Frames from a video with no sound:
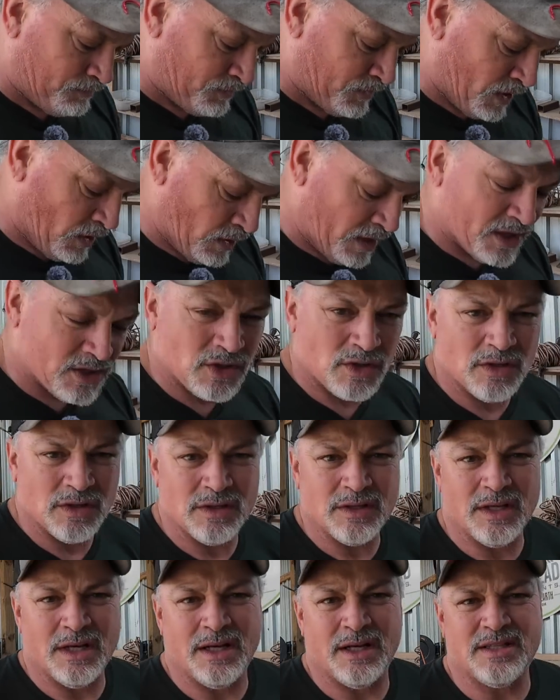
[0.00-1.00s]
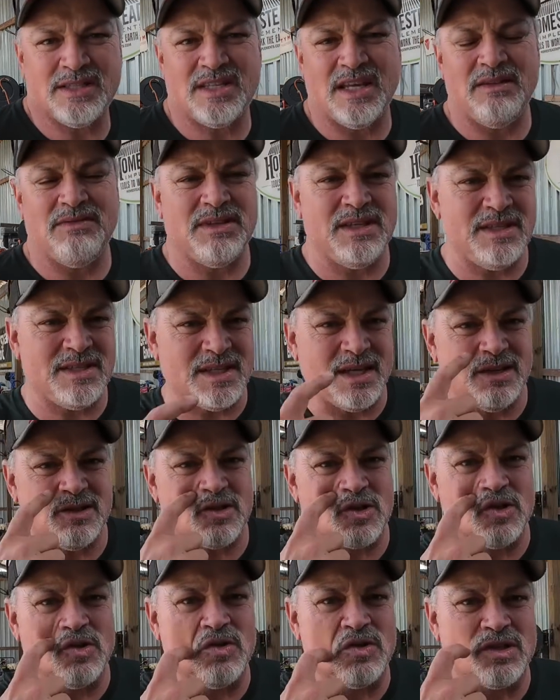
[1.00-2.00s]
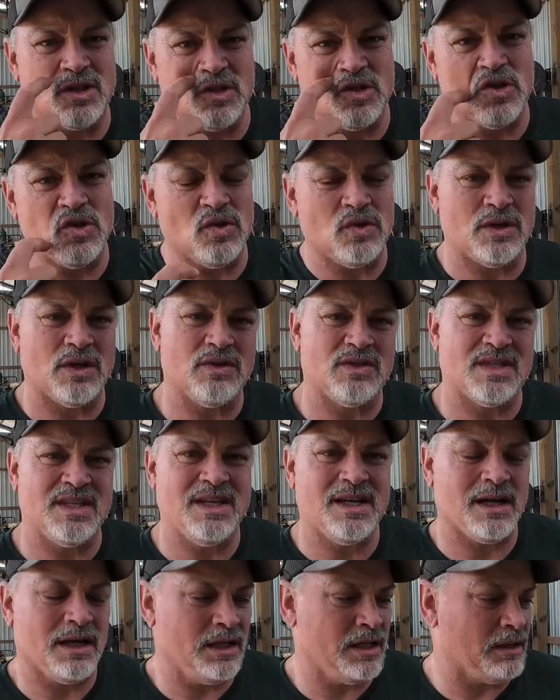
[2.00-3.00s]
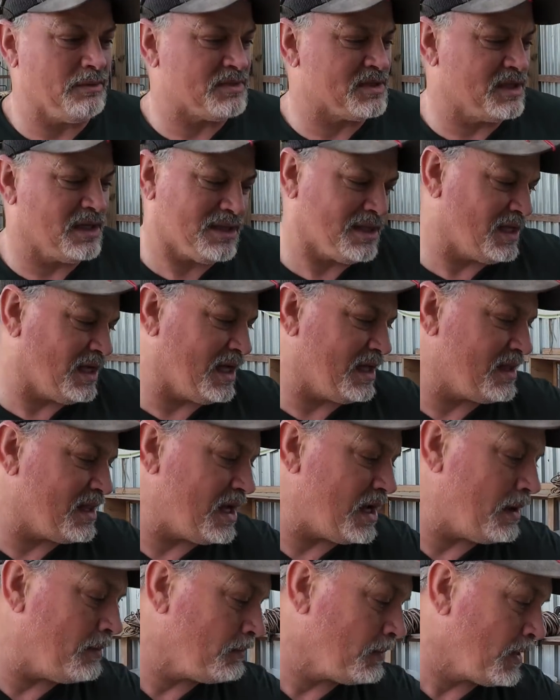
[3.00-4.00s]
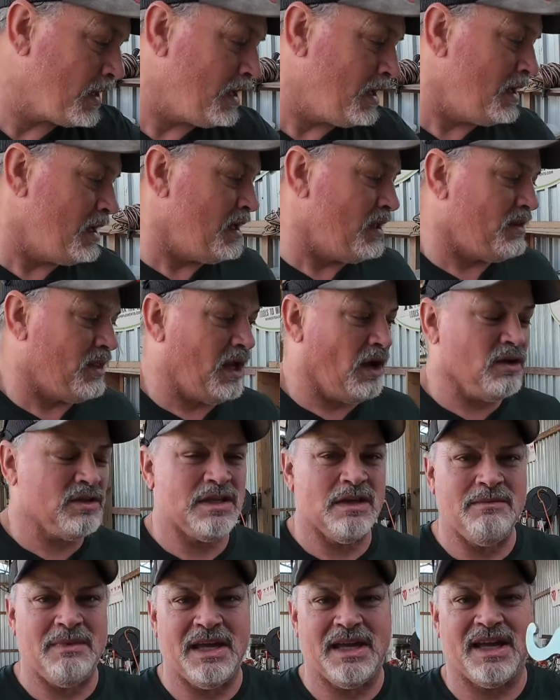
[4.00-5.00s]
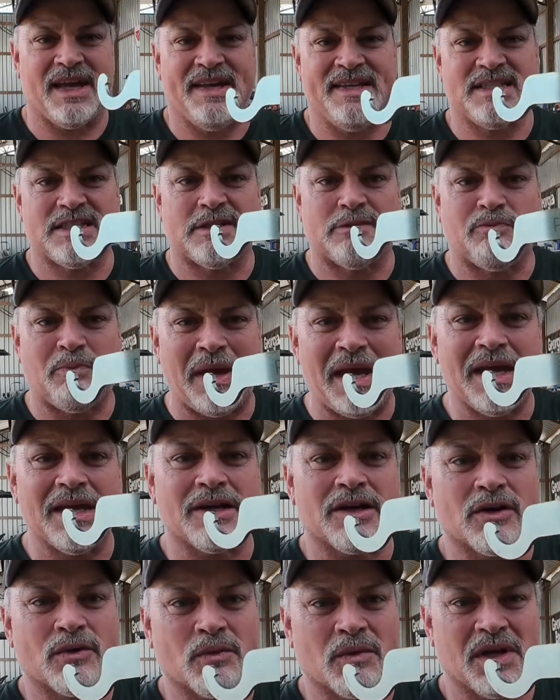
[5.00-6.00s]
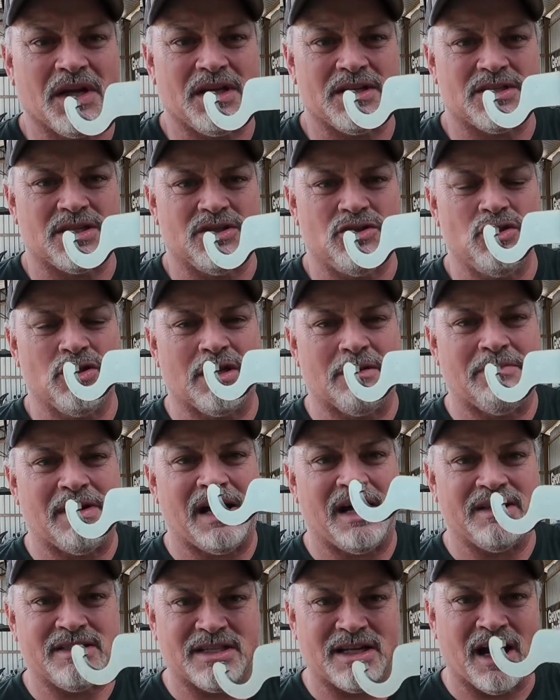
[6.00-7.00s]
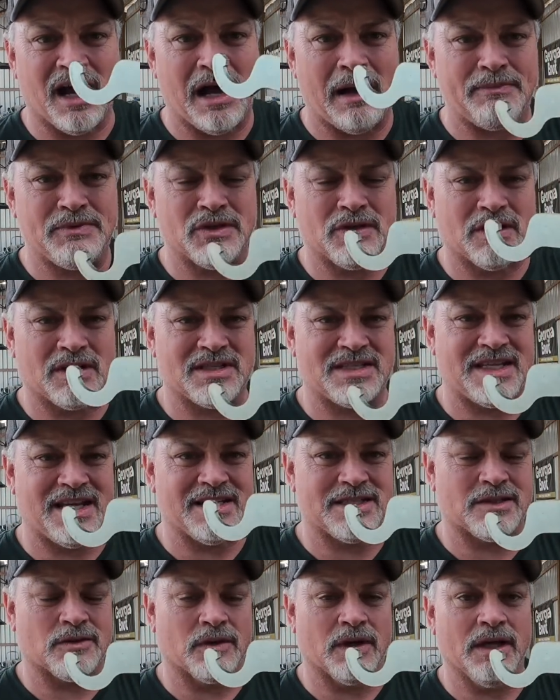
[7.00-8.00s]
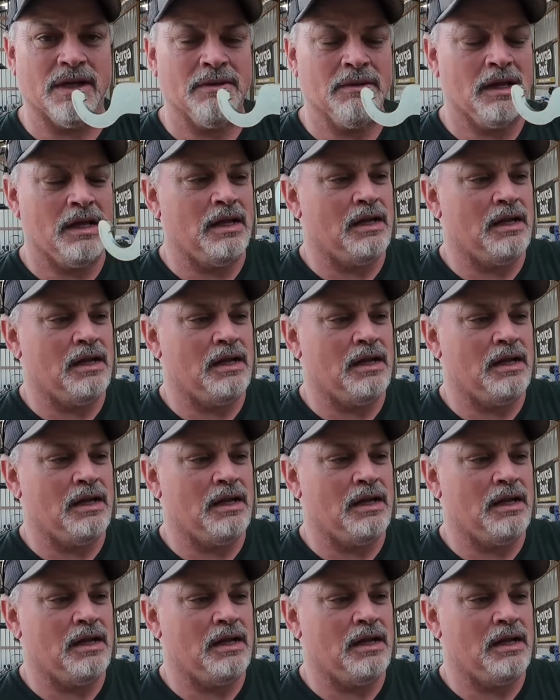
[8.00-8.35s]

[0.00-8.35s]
extra safety set screws to do, no C-clips, nothing like that. They also make a spanner wrench that you can buy. It's an optional accessory.